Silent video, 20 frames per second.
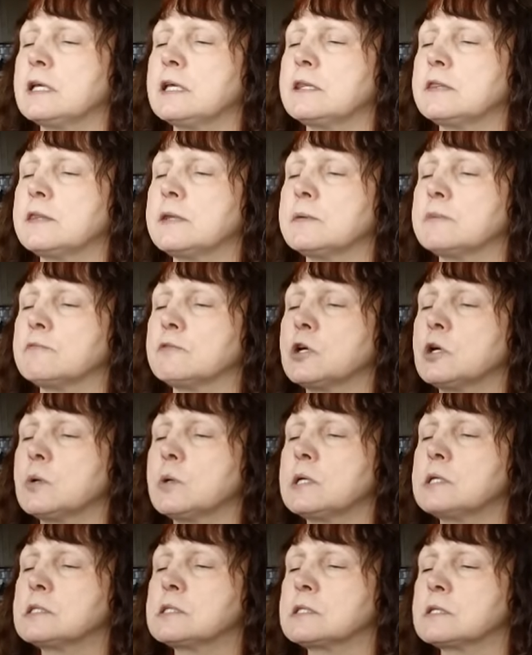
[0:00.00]
in the
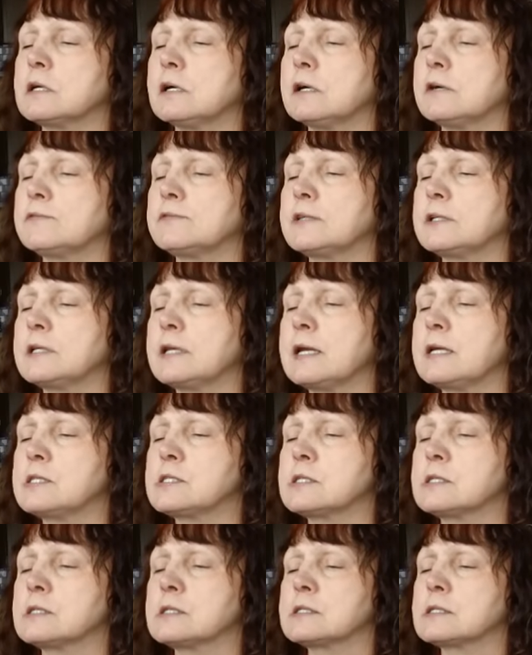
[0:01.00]
ruins of the
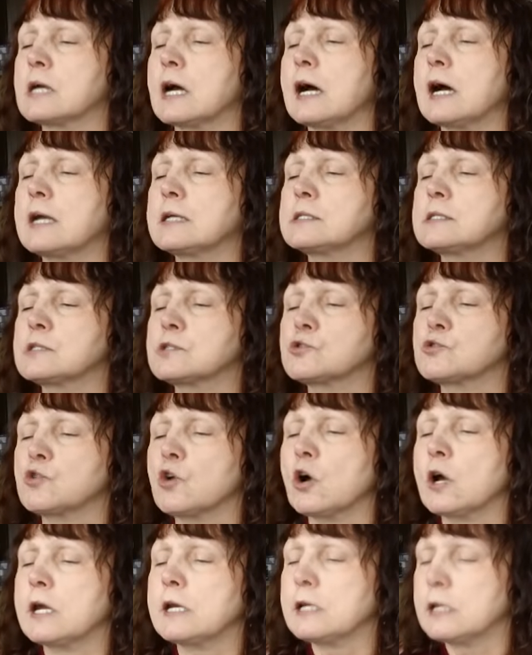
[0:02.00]
nations I
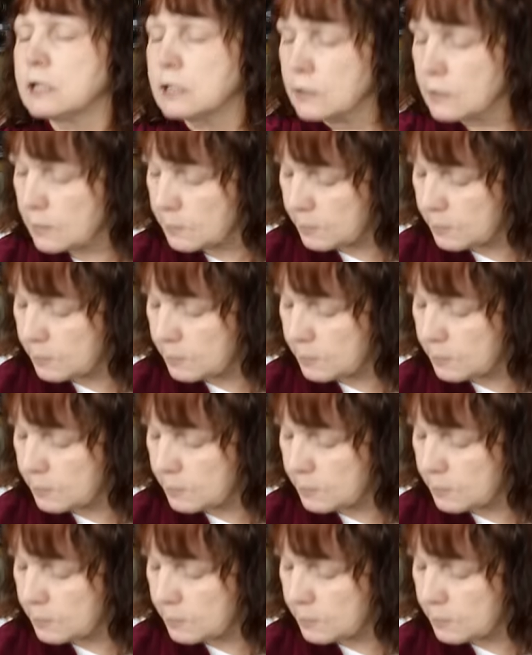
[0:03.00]
destroyed in the